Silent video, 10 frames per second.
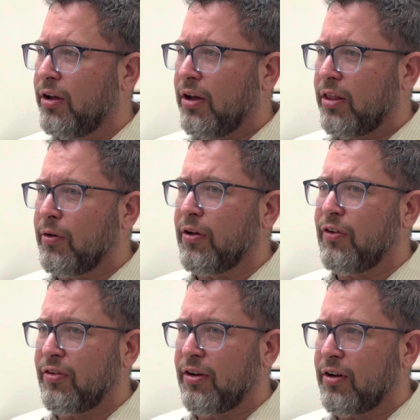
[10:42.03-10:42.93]
that we have
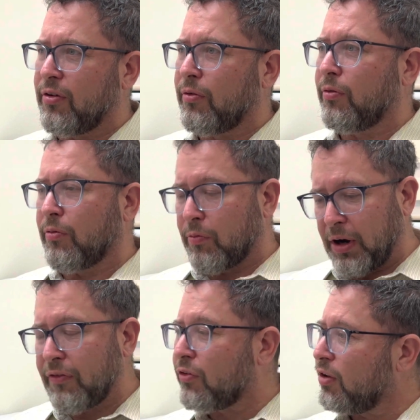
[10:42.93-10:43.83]
visited,
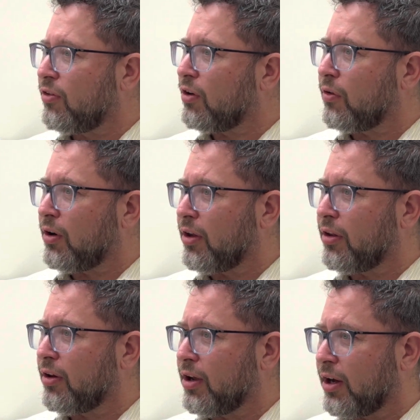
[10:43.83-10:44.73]
rightfully so,
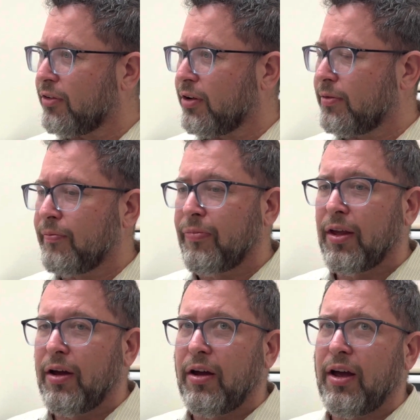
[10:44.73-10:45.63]
on Gaza
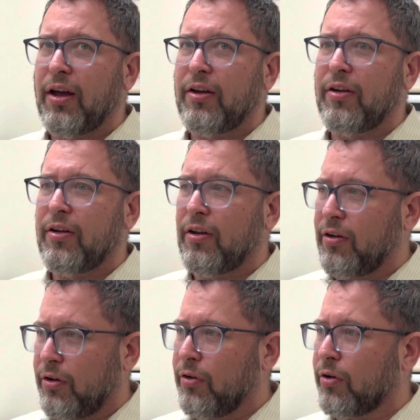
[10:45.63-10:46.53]
and
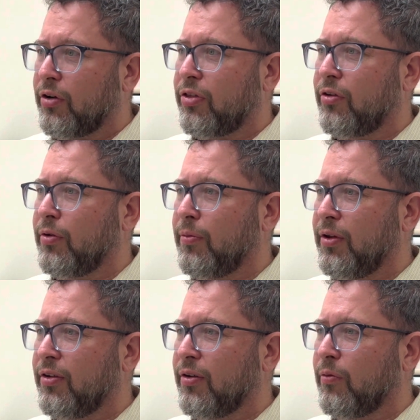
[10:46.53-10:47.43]
in the north? So
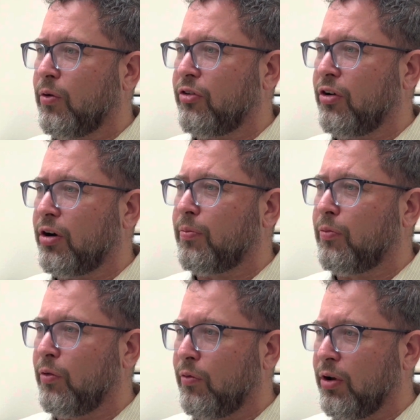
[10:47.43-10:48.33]
what should our
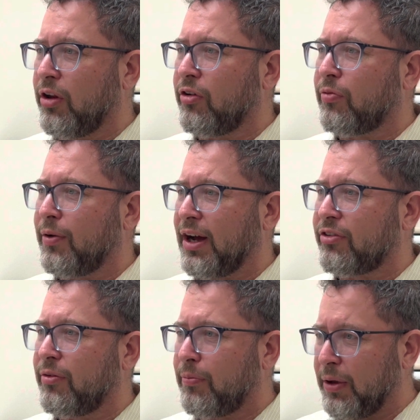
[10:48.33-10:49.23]
religious
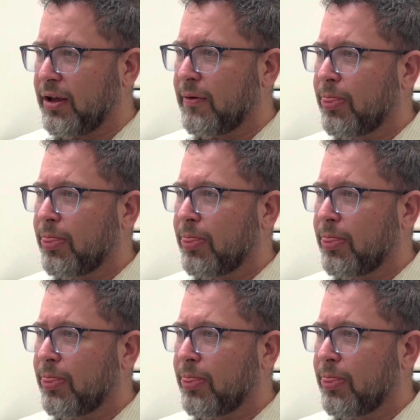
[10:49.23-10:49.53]
reaction be?